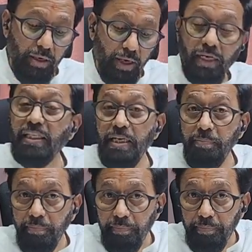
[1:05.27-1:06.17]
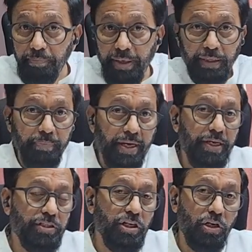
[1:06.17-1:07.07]
Hakim, played by
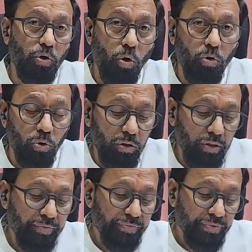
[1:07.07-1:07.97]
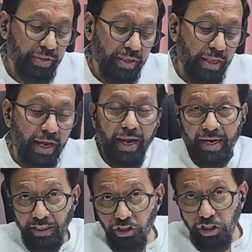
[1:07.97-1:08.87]
H.R. Gokul,
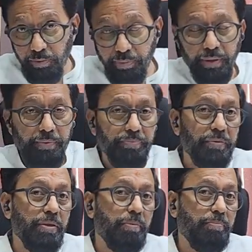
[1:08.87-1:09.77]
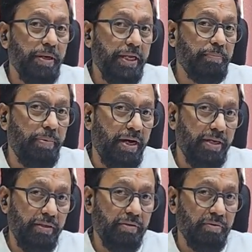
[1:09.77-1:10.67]
and Najem, played
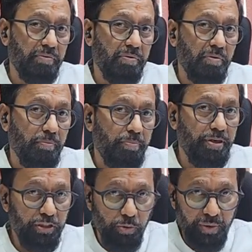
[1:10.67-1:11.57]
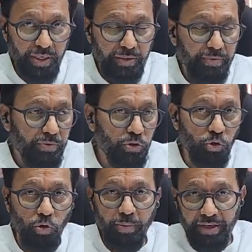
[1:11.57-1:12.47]
by Prithvi,
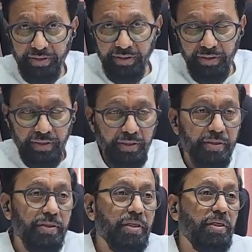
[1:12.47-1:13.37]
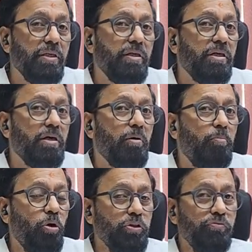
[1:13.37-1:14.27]
Sukumaran,
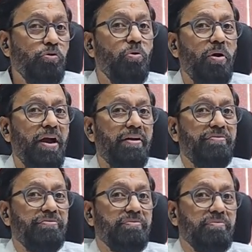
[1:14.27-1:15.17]
both of whom have